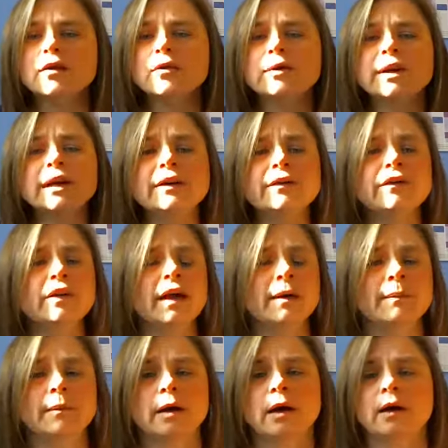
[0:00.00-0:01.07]
Give
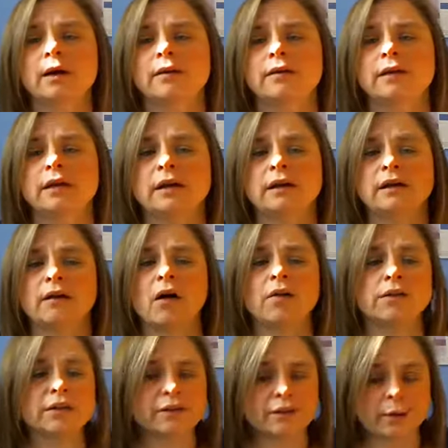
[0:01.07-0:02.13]
them all
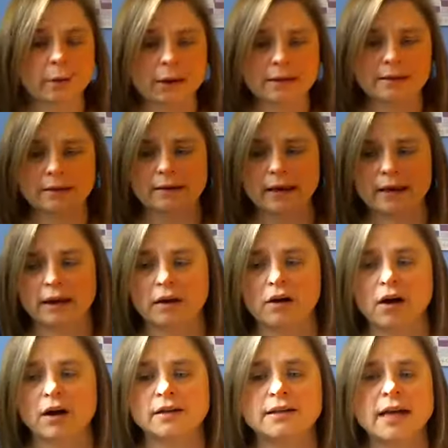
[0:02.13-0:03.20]
the different ways that they can
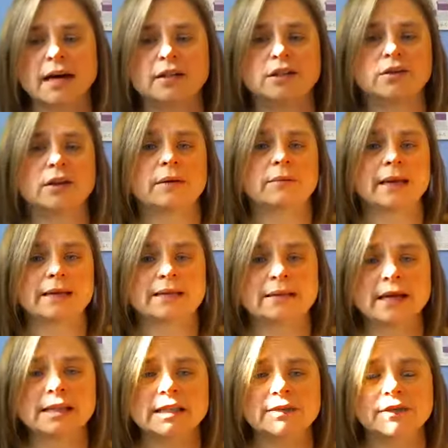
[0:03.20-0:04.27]
contact you that make
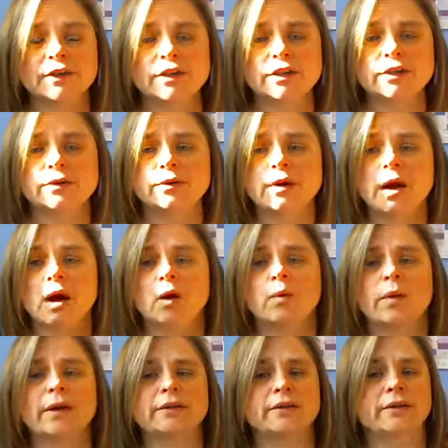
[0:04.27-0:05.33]
sense for you,
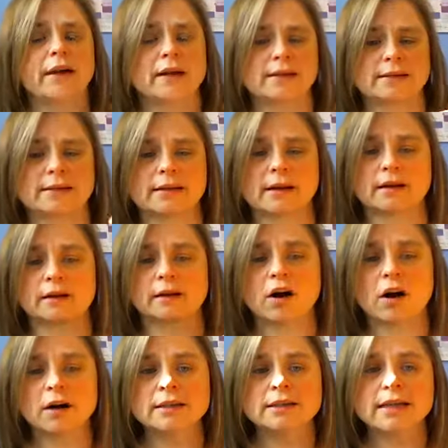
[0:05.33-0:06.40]
whether that's a
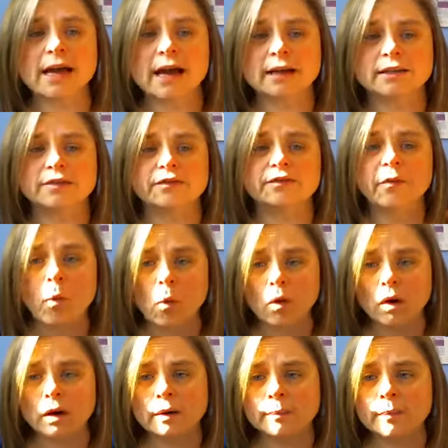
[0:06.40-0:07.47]
contact
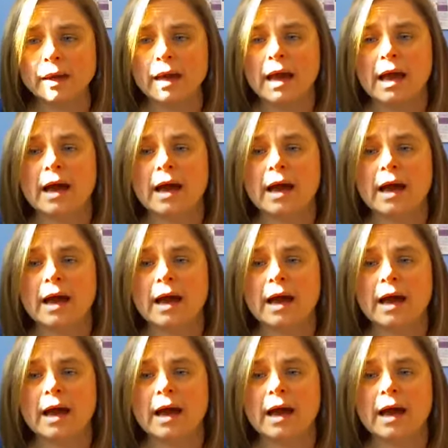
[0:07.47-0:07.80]
form,